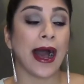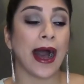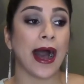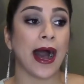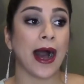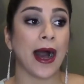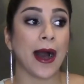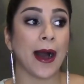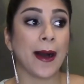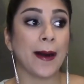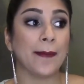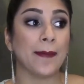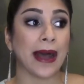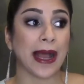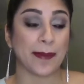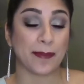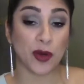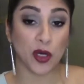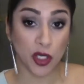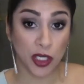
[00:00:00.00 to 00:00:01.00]
Um,
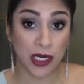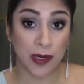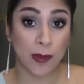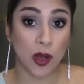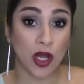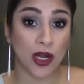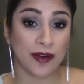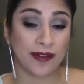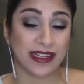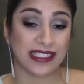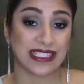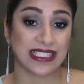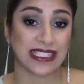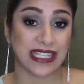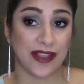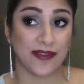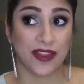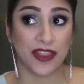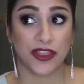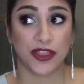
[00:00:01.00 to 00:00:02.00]
I put them on around
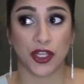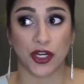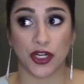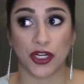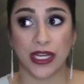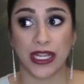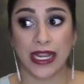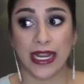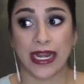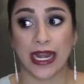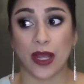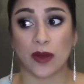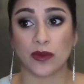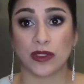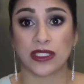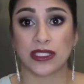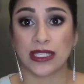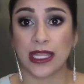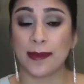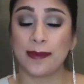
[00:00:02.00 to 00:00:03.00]
seven thirty, and I
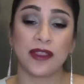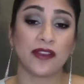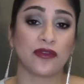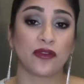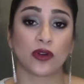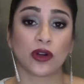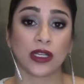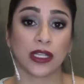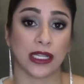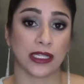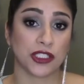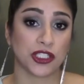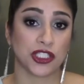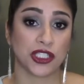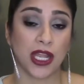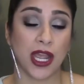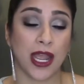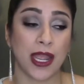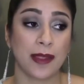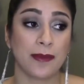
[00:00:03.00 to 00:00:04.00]
would say before
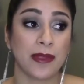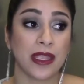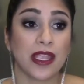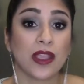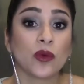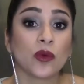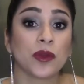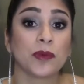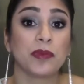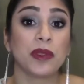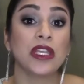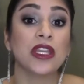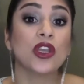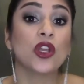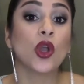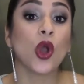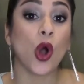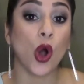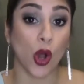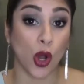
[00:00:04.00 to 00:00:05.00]
lunchtime it would be
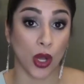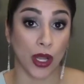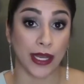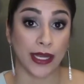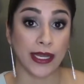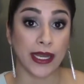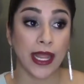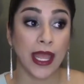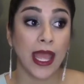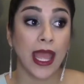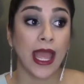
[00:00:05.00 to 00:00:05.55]
gone.